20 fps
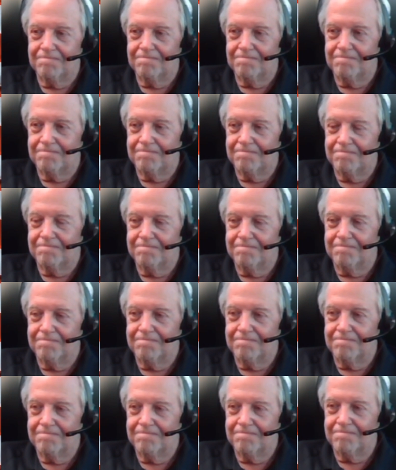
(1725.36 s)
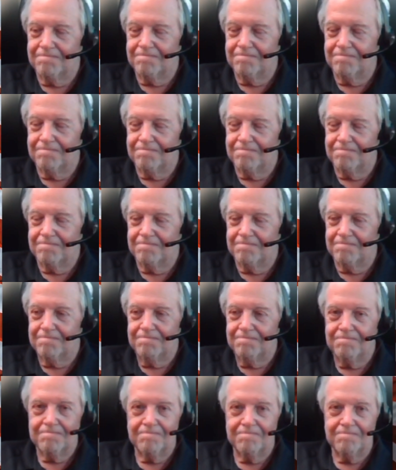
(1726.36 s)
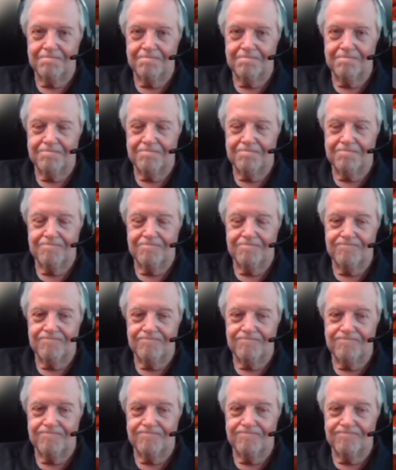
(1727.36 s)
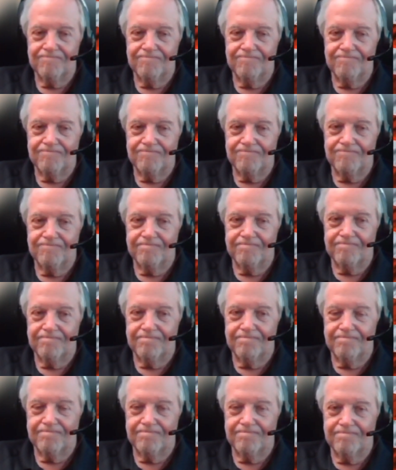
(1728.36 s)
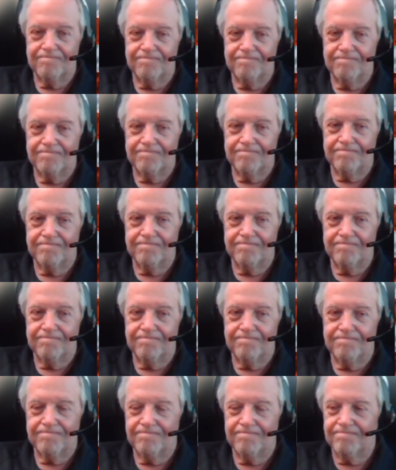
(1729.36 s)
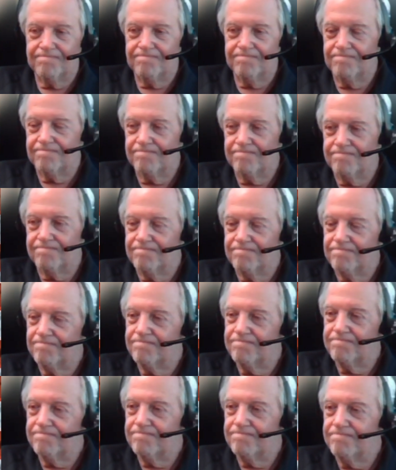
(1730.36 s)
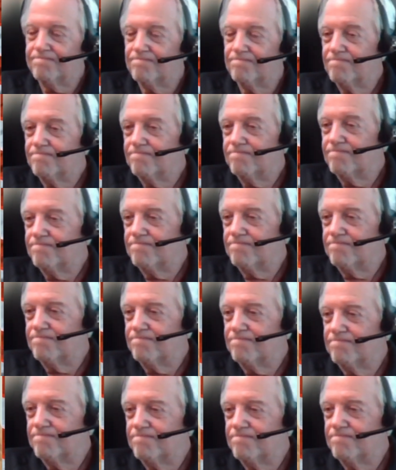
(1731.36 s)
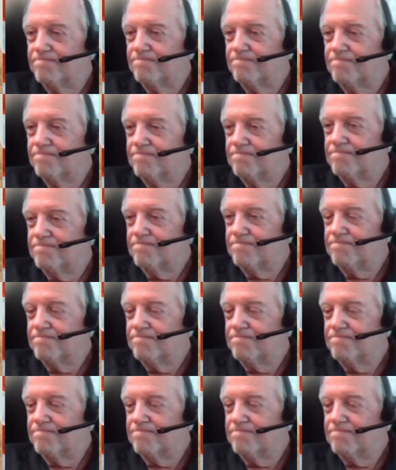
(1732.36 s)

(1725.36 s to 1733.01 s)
(silent)